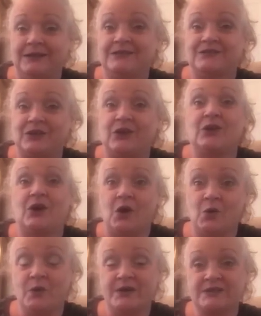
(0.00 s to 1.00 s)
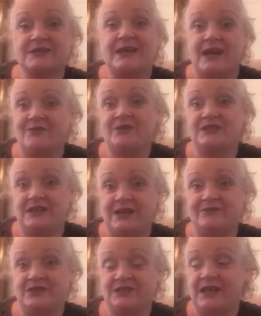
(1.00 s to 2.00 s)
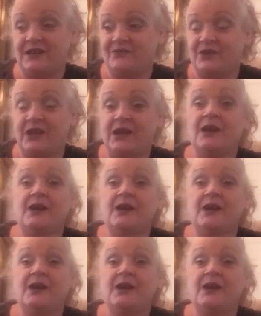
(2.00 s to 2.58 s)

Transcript: So always safety, safety, safety.